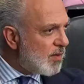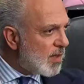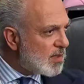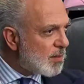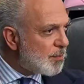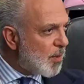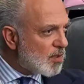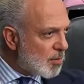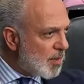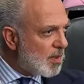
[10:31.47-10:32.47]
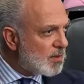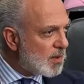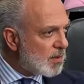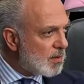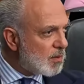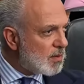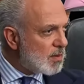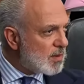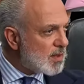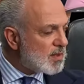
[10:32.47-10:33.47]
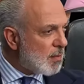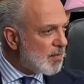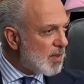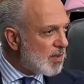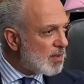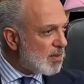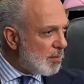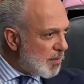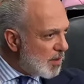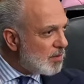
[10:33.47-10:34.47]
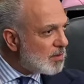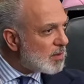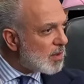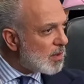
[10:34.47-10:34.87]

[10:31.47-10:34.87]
there is a possibility, this is something that imminent?